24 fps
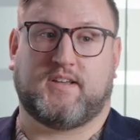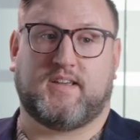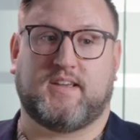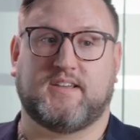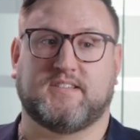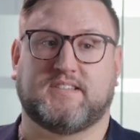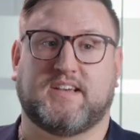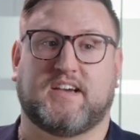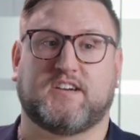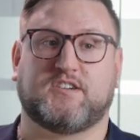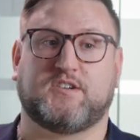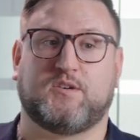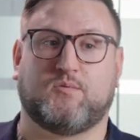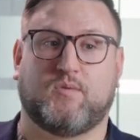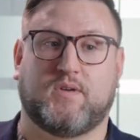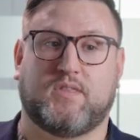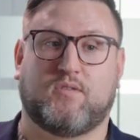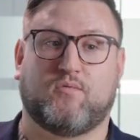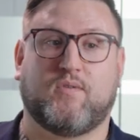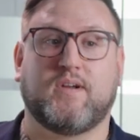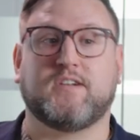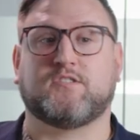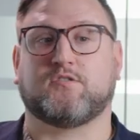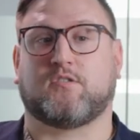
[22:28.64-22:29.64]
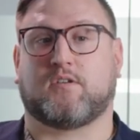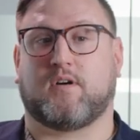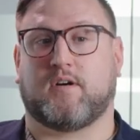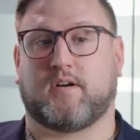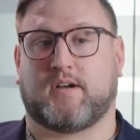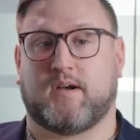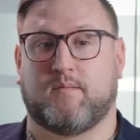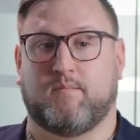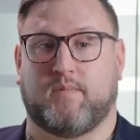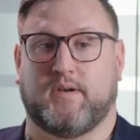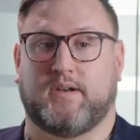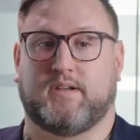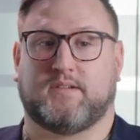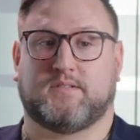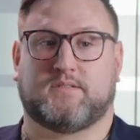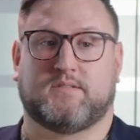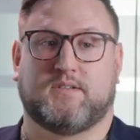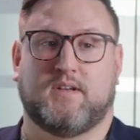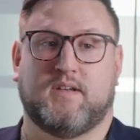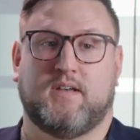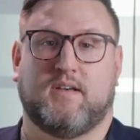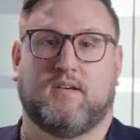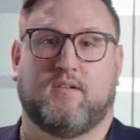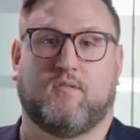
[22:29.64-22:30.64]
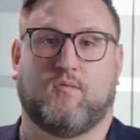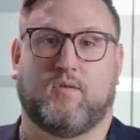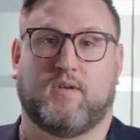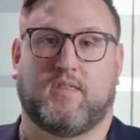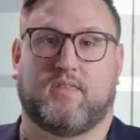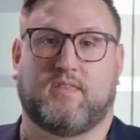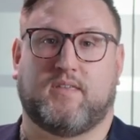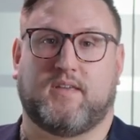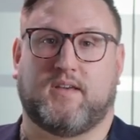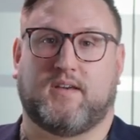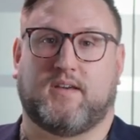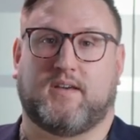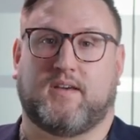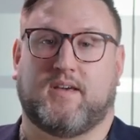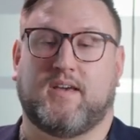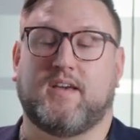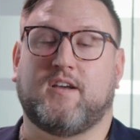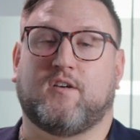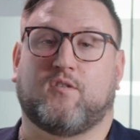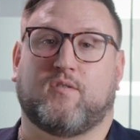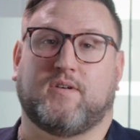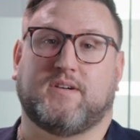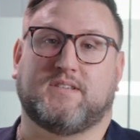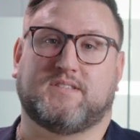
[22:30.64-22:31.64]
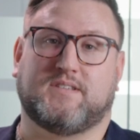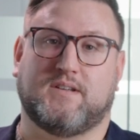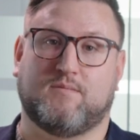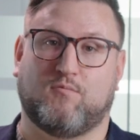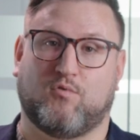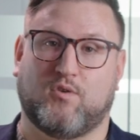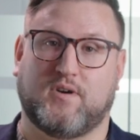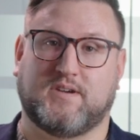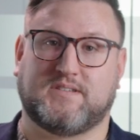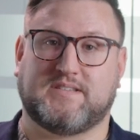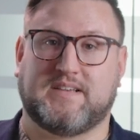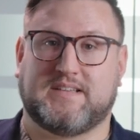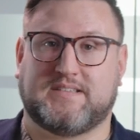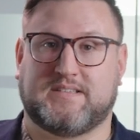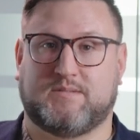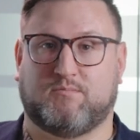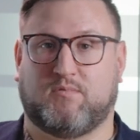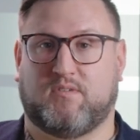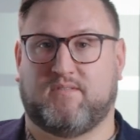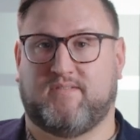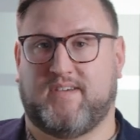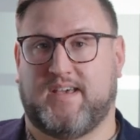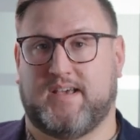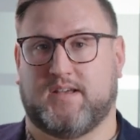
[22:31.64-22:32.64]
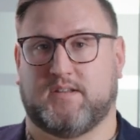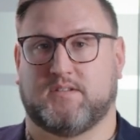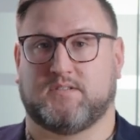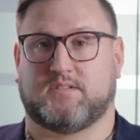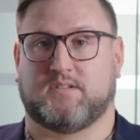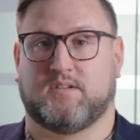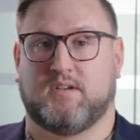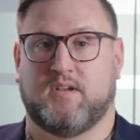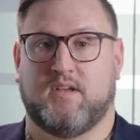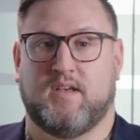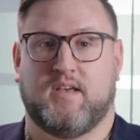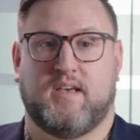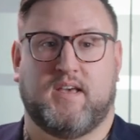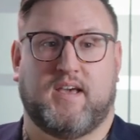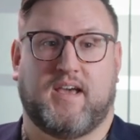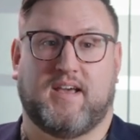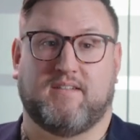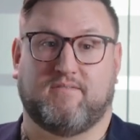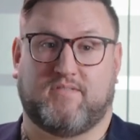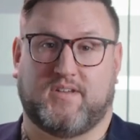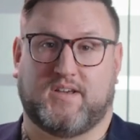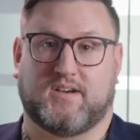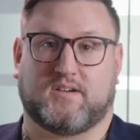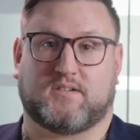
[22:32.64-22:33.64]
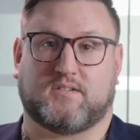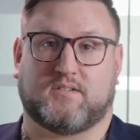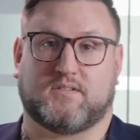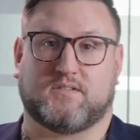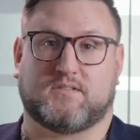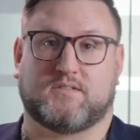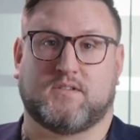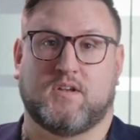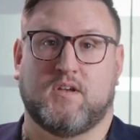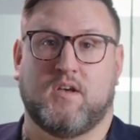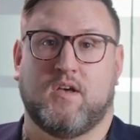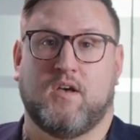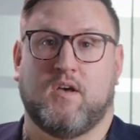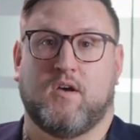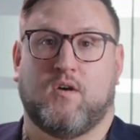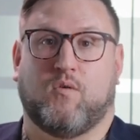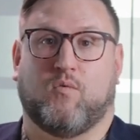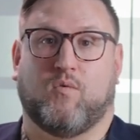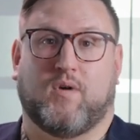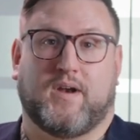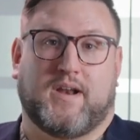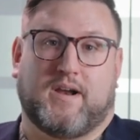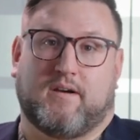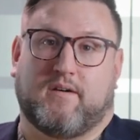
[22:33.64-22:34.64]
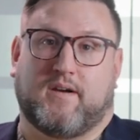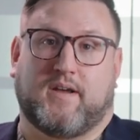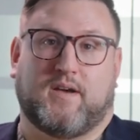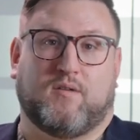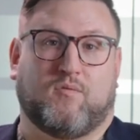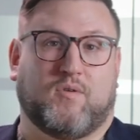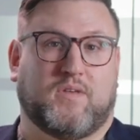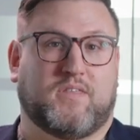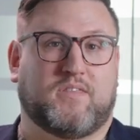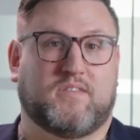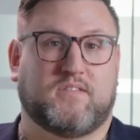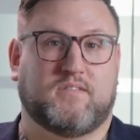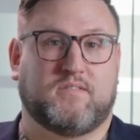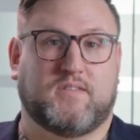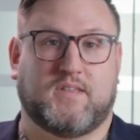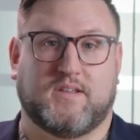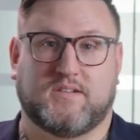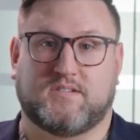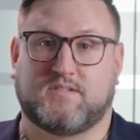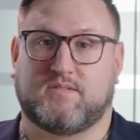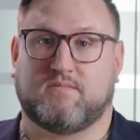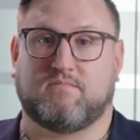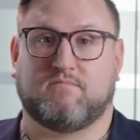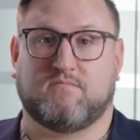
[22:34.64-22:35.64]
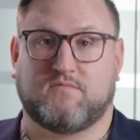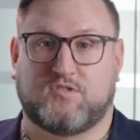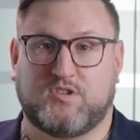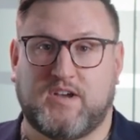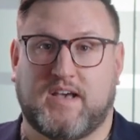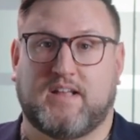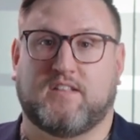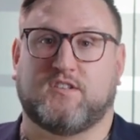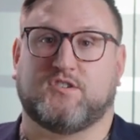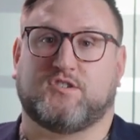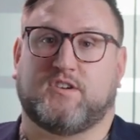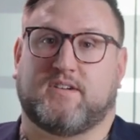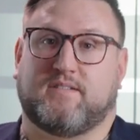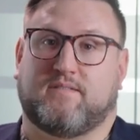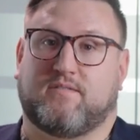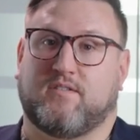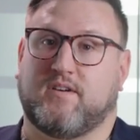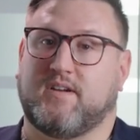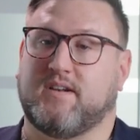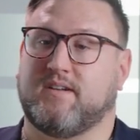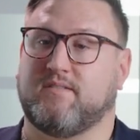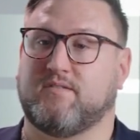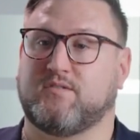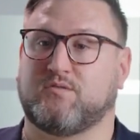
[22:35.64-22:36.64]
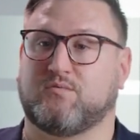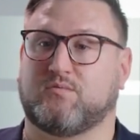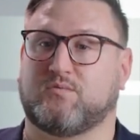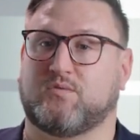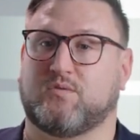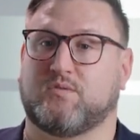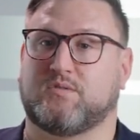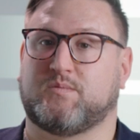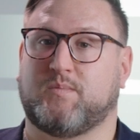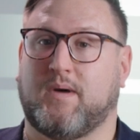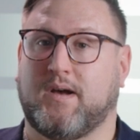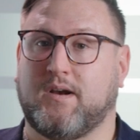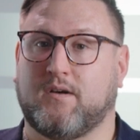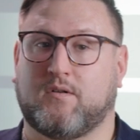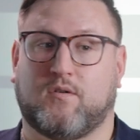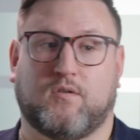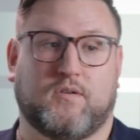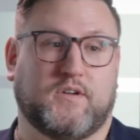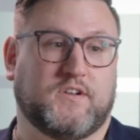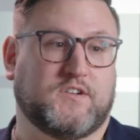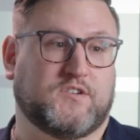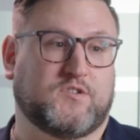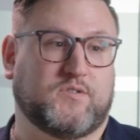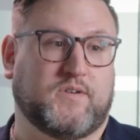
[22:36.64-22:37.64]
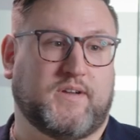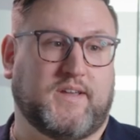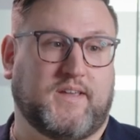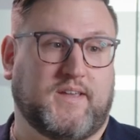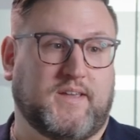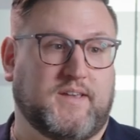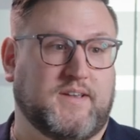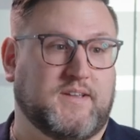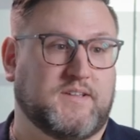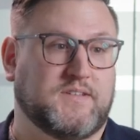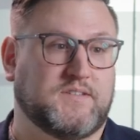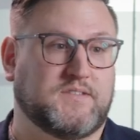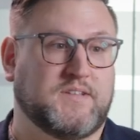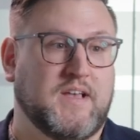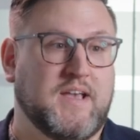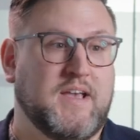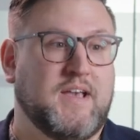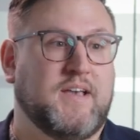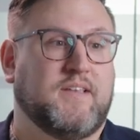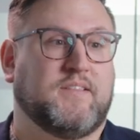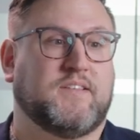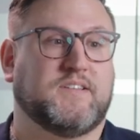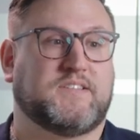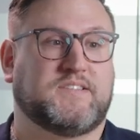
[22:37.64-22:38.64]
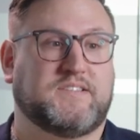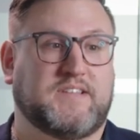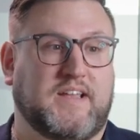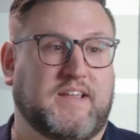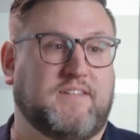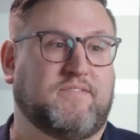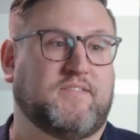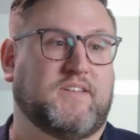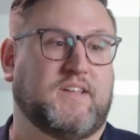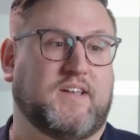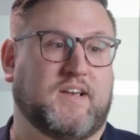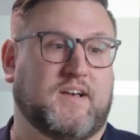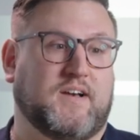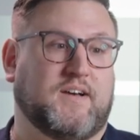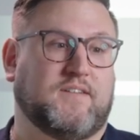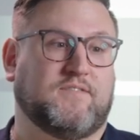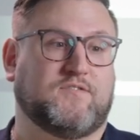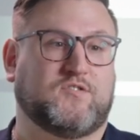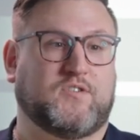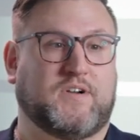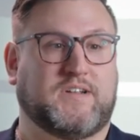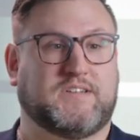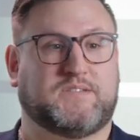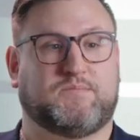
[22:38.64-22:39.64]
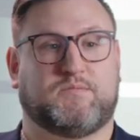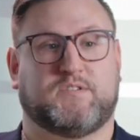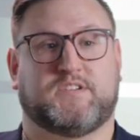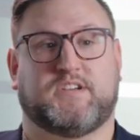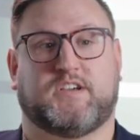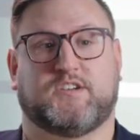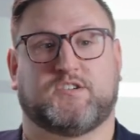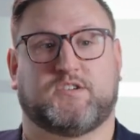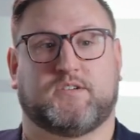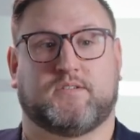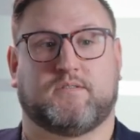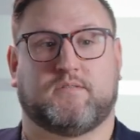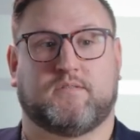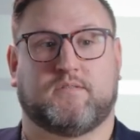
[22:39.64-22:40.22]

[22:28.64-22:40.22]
is actually with rental car companies, with the increase in more accessible vans and vehicles. One area that's challenging for individuals with spinal cord injury is the safety of transportation.